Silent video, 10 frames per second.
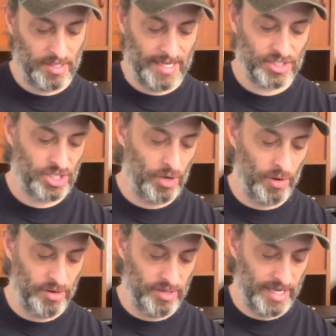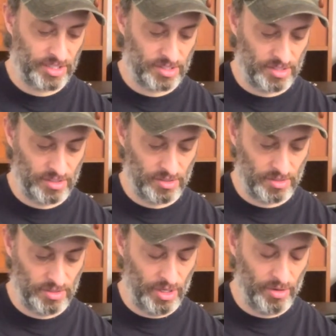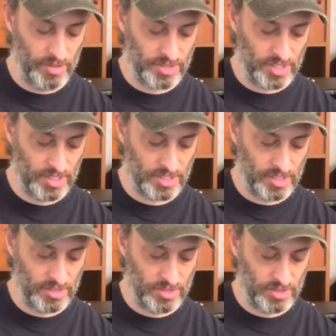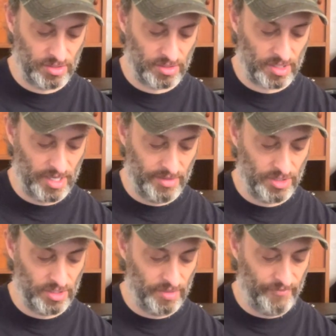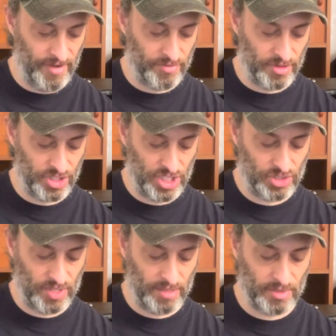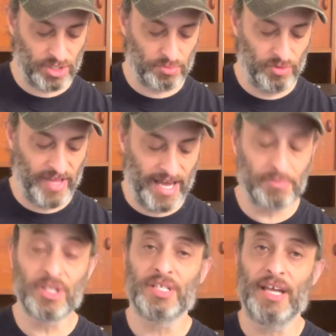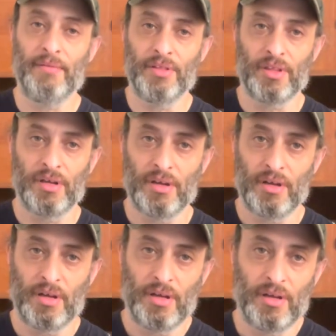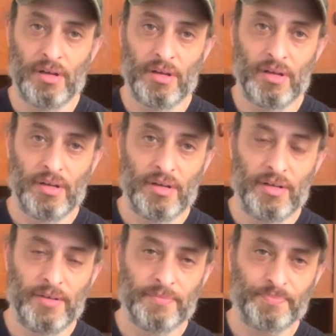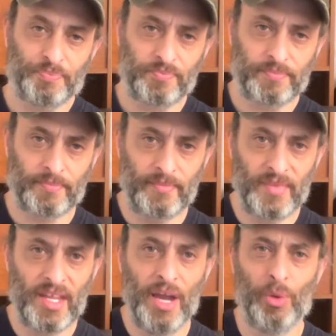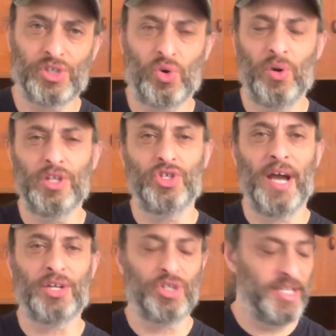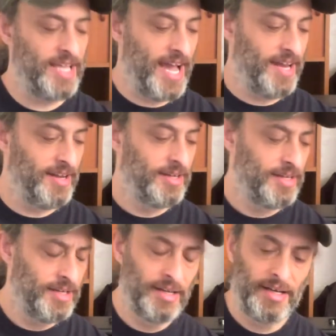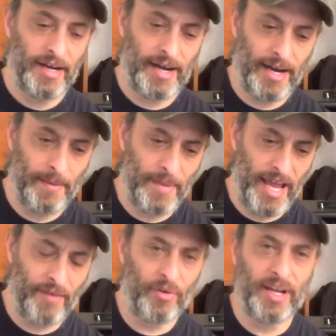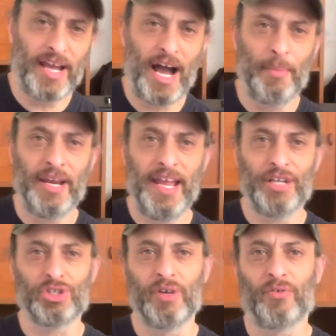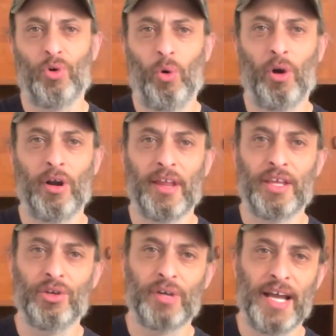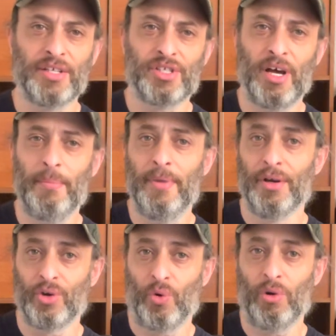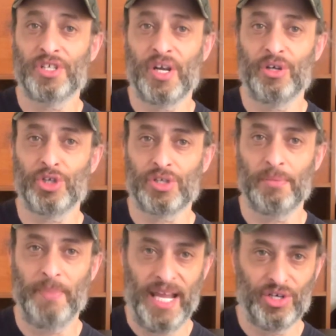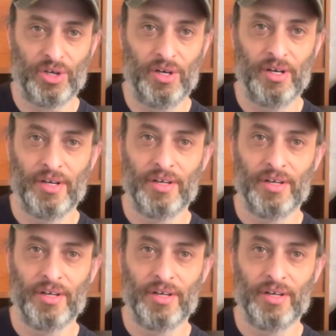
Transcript: and so on. Next note is the fifth on the G string. Let's move that up to the seventh. And what's cool is you actually get every combination of chord. Like you'll get some chords that are just a major